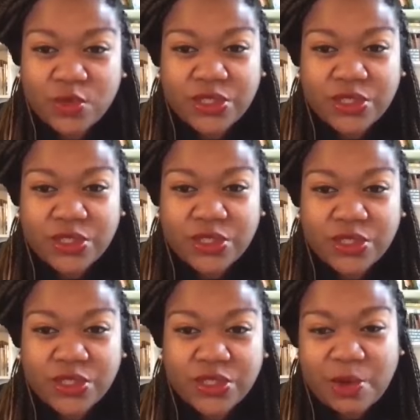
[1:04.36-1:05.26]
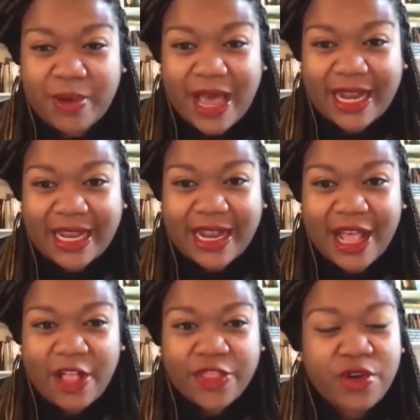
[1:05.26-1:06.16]
are supporting Joe
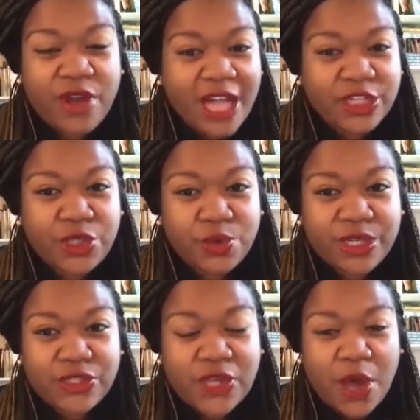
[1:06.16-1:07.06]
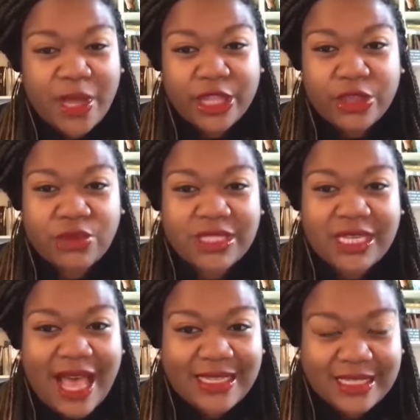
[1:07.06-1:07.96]
Biden, they're not doing so
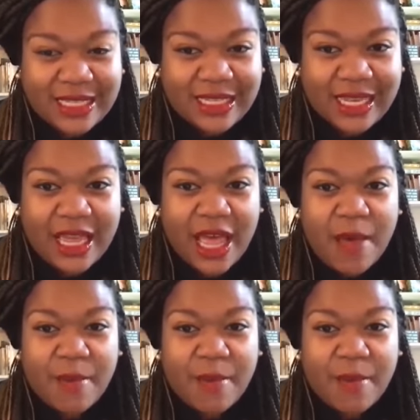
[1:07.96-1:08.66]
enthusiastically,